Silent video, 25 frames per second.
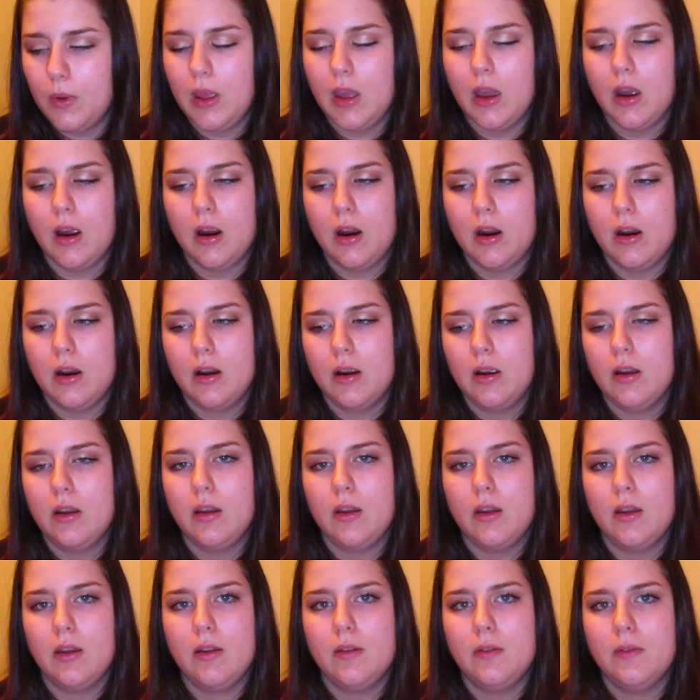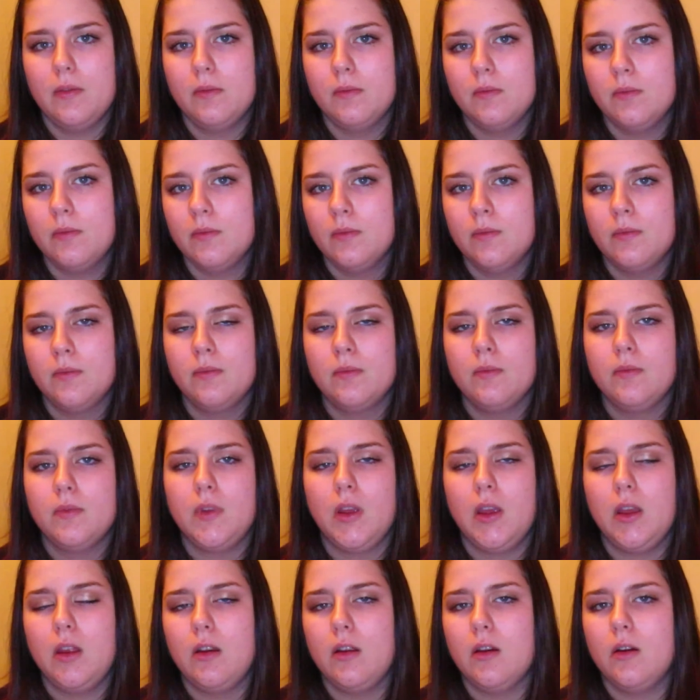are,
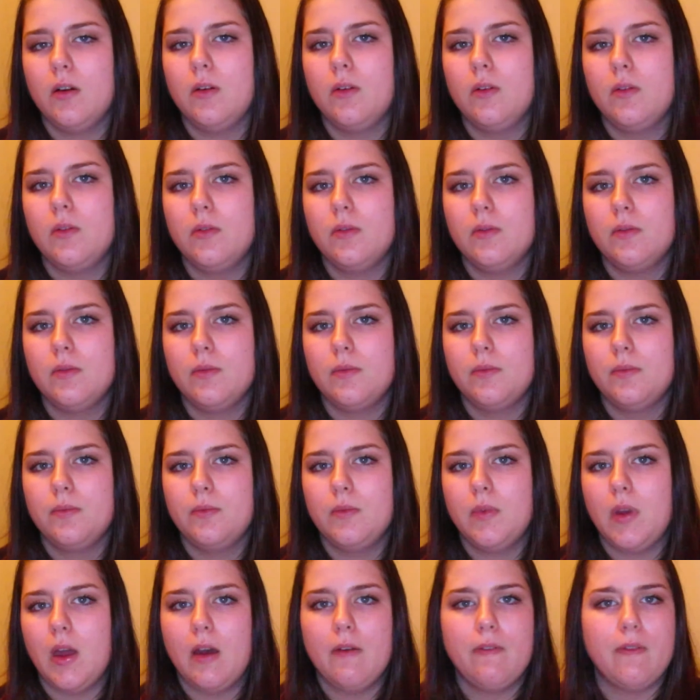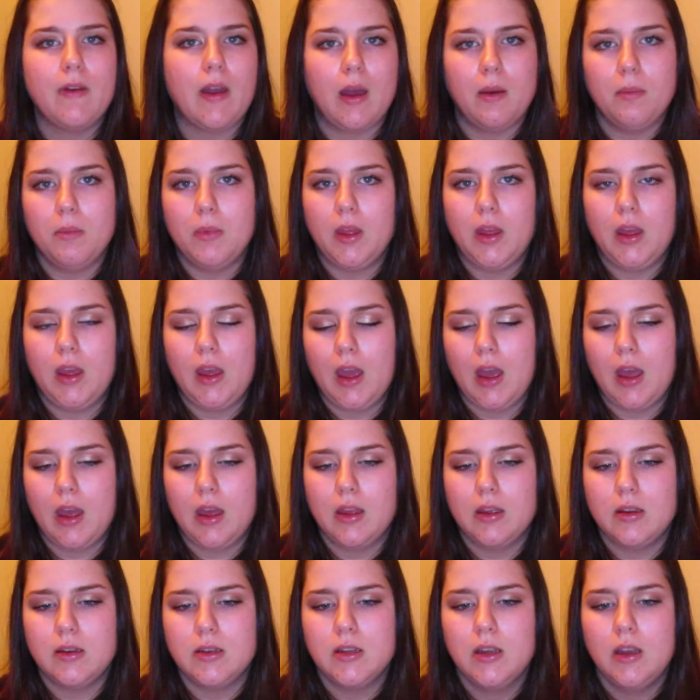you know, a family,
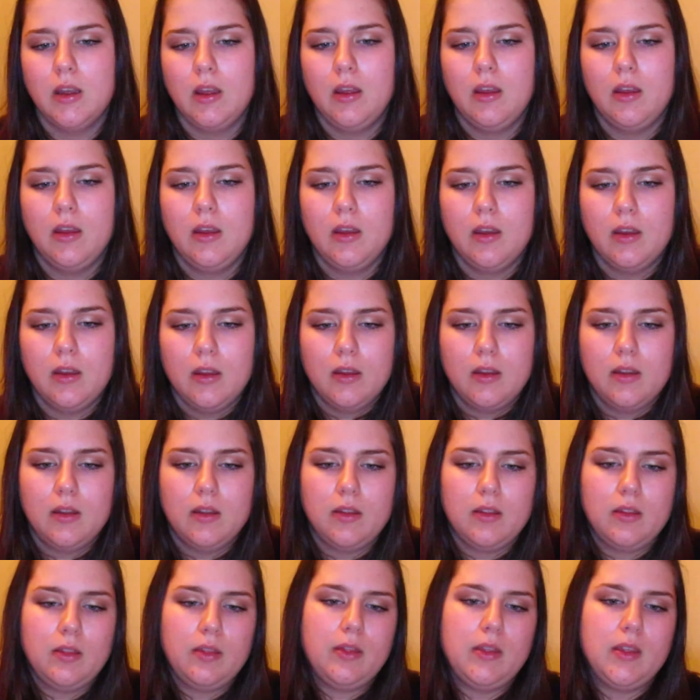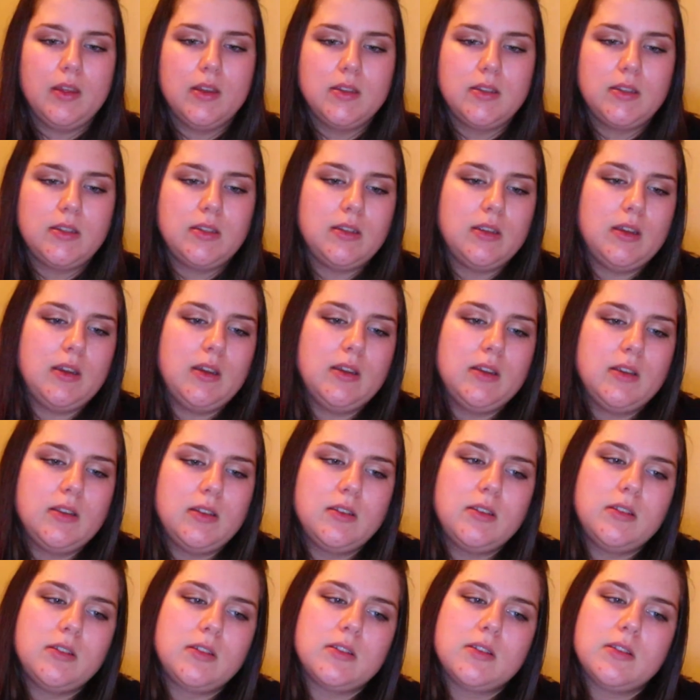and this
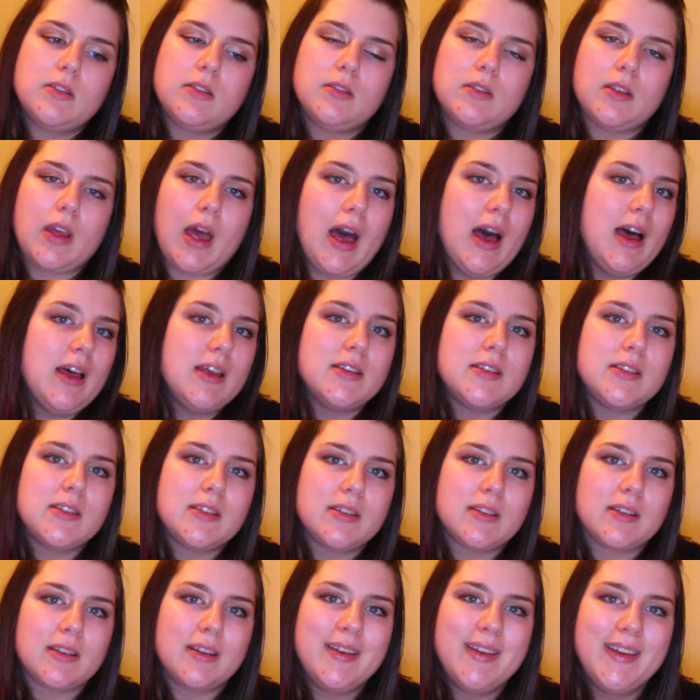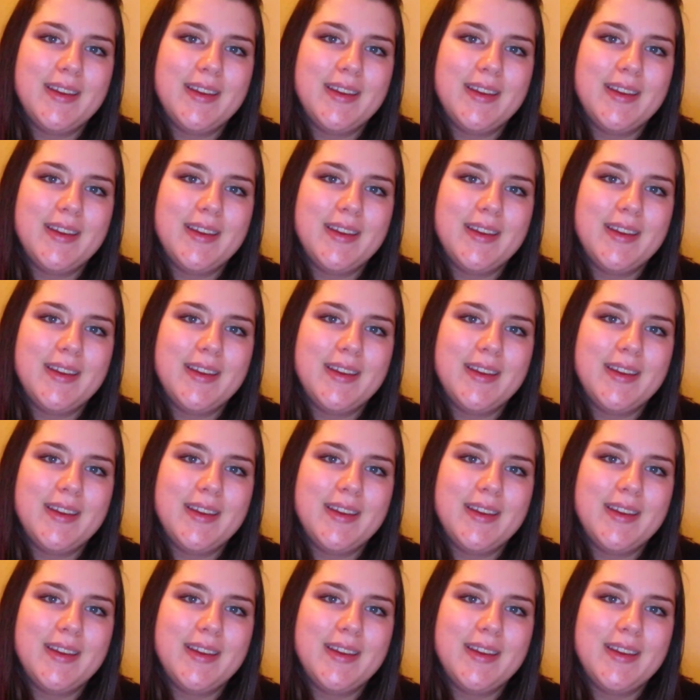is us.